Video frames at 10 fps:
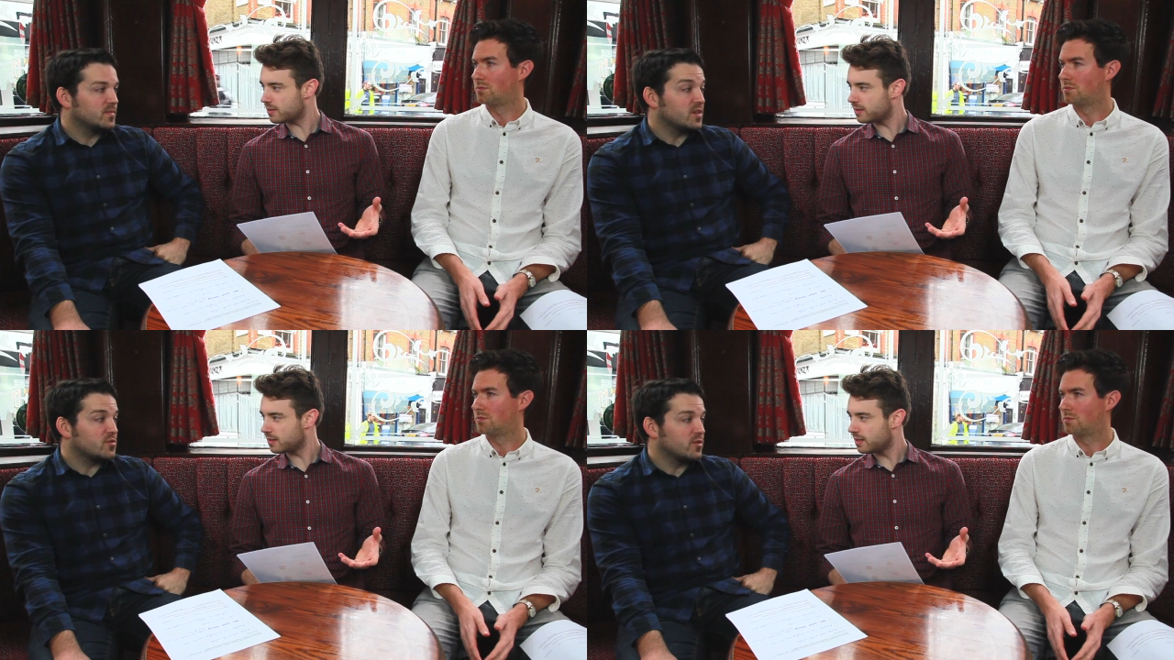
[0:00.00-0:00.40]

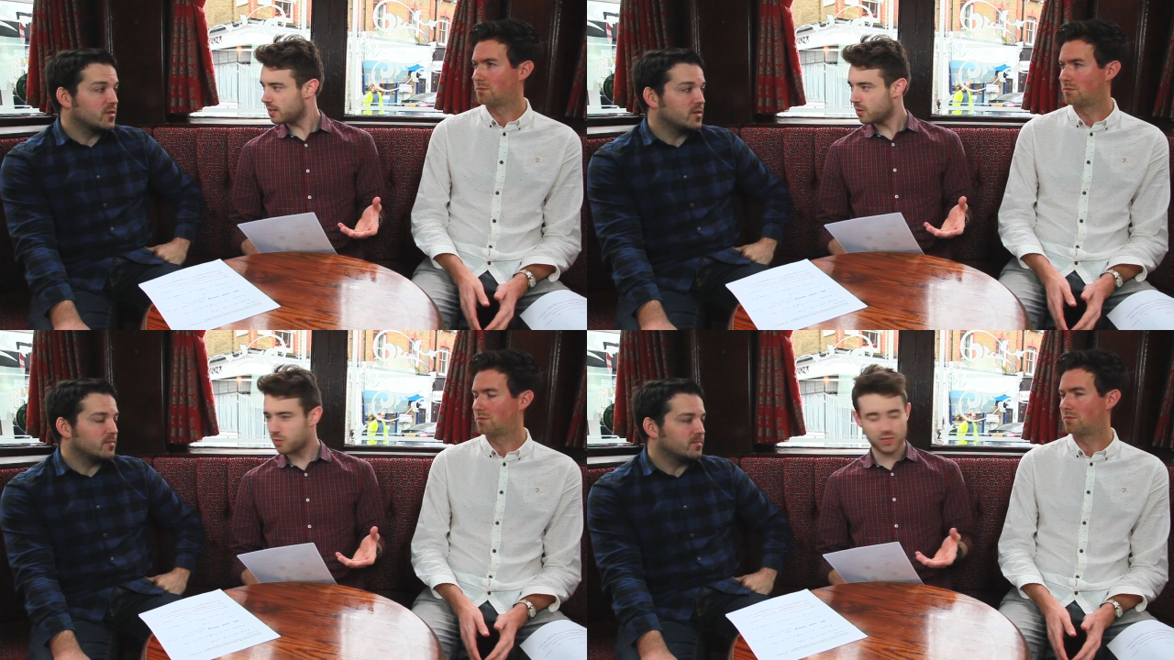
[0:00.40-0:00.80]
Speaker 1: That's right.
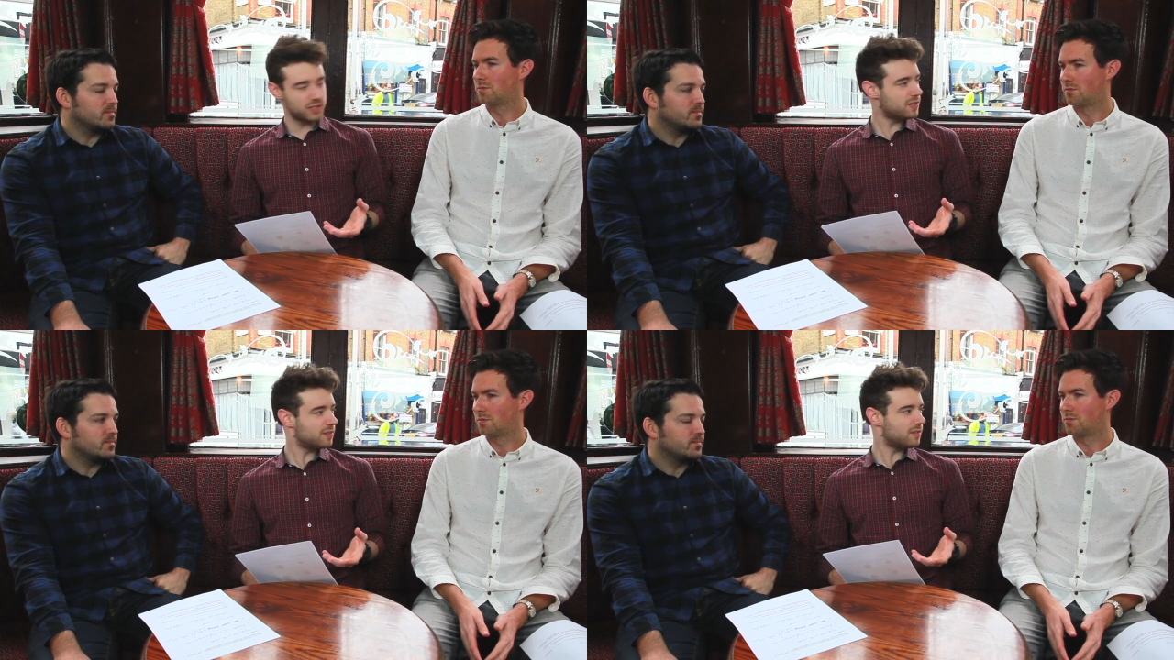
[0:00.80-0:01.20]
Yeah. Which
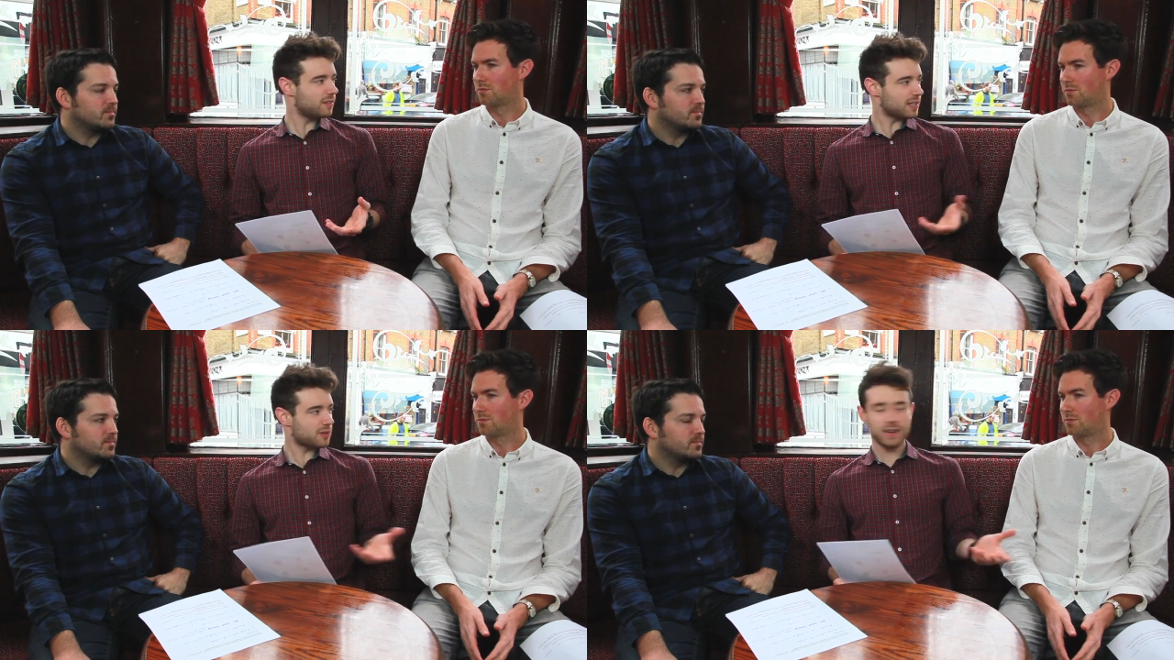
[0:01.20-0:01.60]
is
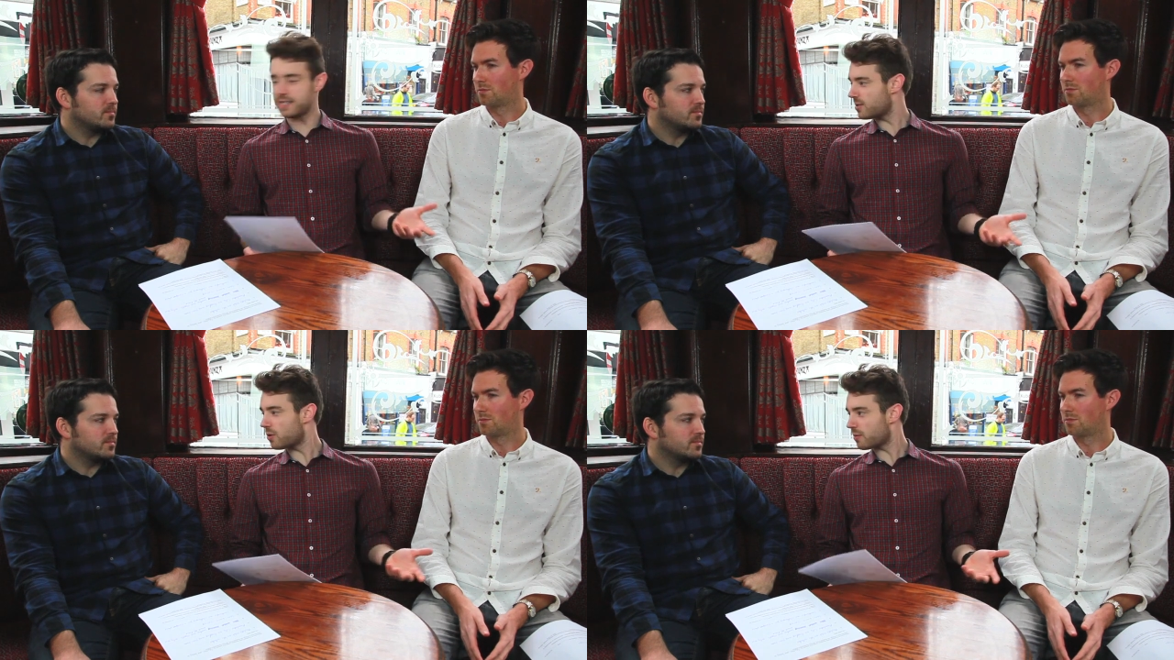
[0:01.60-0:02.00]
that's crazy
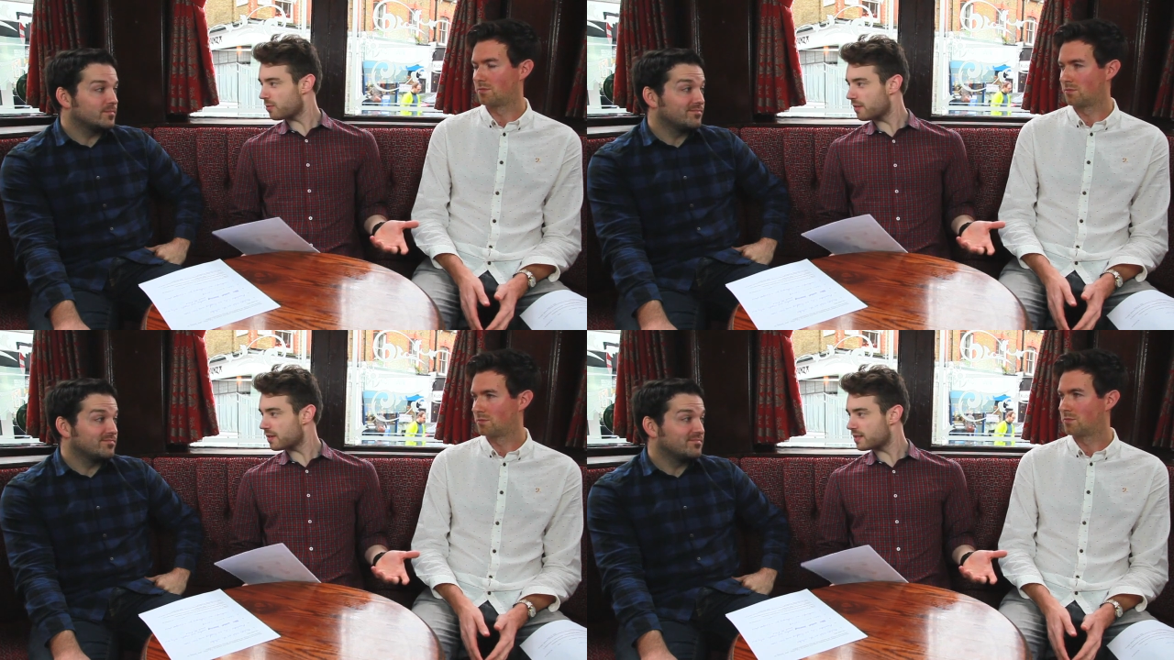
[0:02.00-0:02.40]
talk in
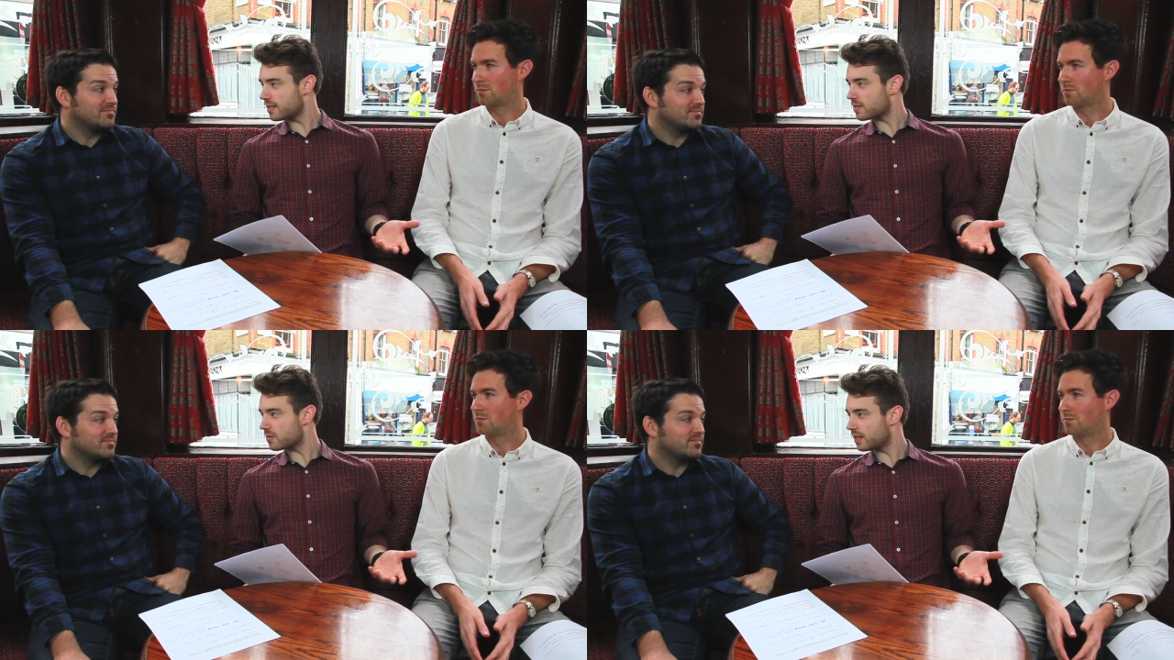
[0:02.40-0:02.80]
previous
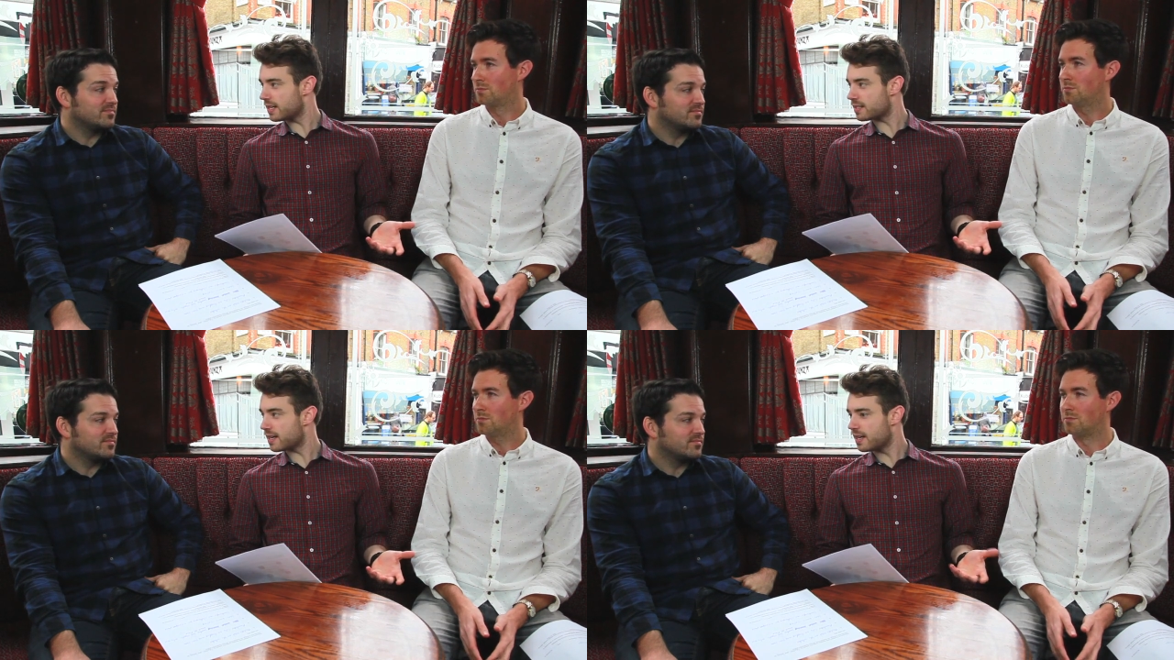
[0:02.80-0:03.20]
seasons, mm. really,
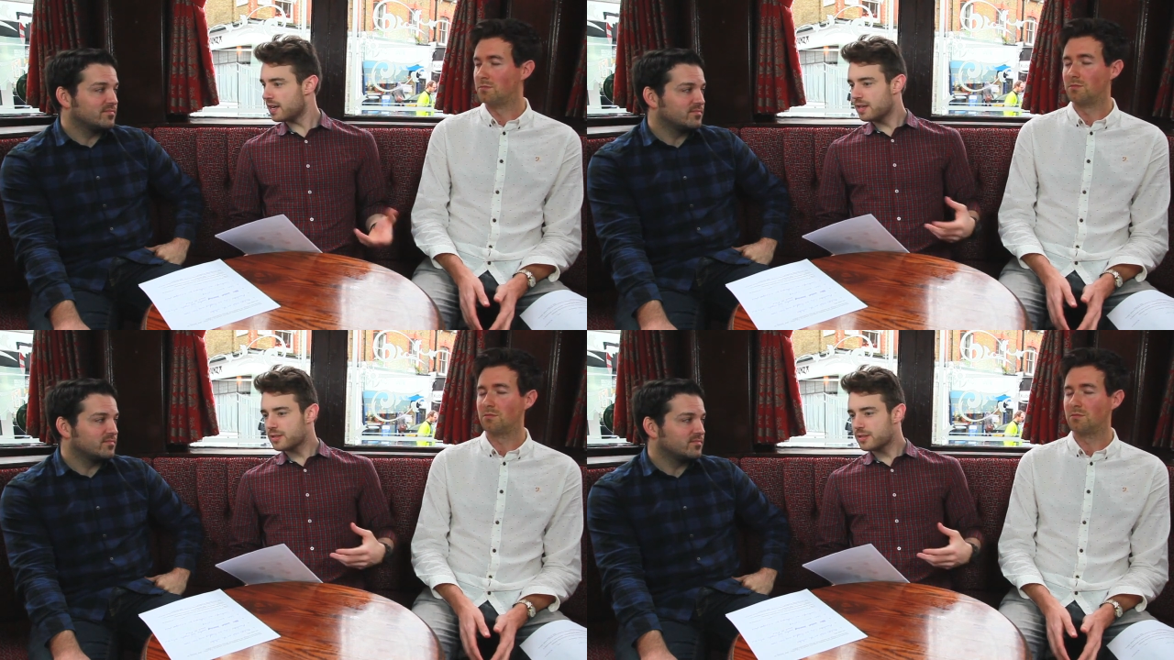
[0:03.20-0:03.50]
isn't it? Mm.